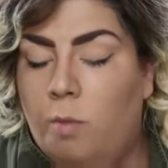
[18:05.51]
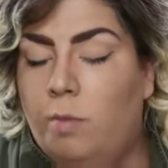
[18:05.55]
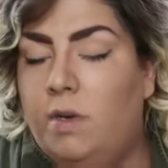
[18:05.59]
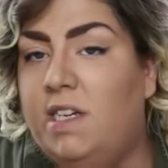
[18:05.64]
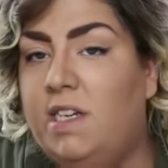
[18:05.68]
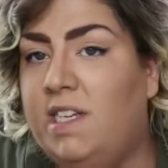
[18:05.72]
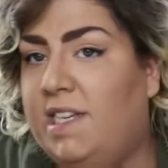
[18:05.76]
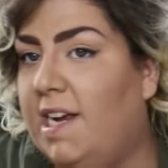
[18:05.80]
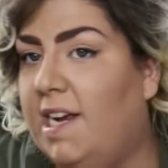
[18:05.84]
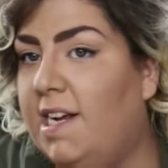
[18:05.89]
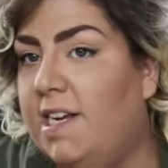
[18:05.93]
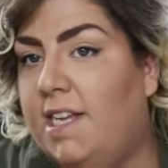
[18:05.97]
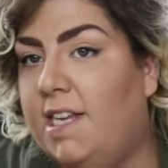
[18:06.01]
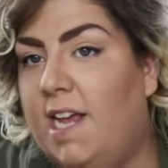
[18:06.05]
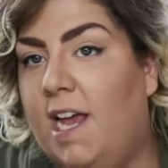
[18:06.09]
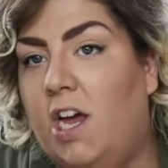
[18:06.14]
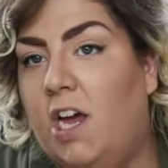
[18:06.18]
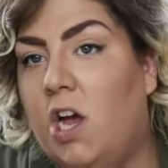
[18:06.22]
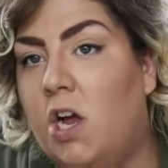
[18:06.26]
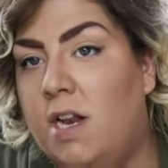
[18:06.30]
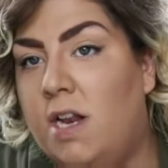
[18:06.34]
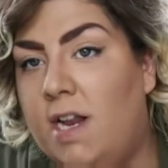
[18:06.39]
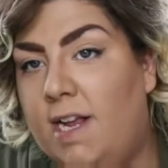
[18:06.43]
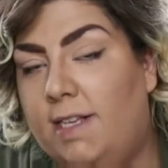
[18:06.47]
We decided to take
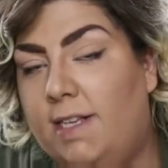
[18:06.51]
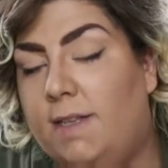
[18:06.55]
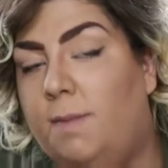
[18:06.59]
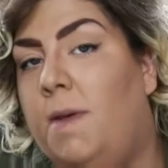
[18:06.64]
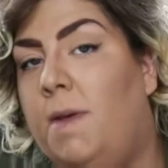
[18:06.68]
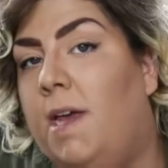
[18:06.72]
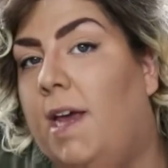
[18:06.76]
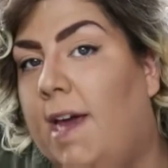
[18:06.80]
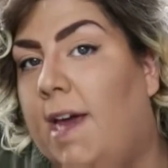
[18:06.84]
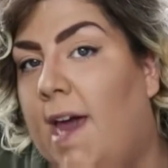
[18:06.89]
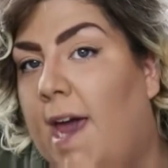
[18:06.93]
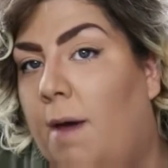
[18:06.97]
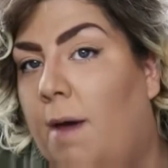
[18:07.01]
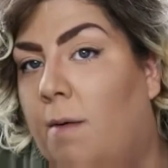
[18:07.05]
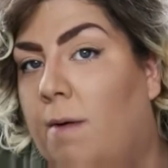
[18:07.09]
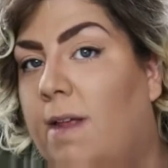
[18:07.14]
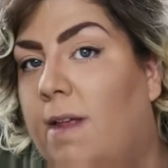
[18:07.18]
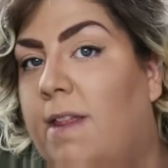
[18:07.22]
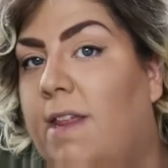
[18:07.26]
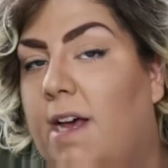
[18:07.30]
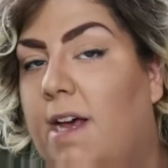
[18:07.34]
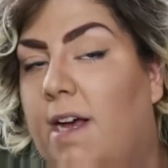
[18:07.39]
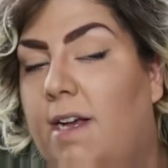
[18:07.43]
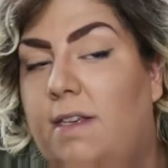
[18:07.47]
our niece Mia Kay
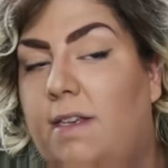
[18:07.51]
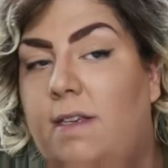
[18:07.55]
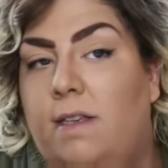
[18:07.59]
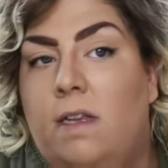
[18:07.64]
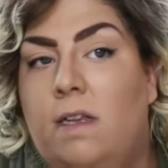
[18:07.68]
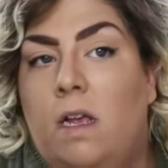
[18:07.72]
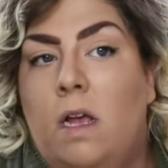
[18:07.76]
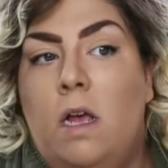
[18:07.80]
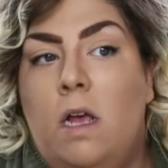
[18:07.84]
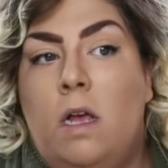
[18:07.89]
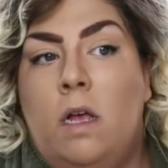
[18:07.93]
with us.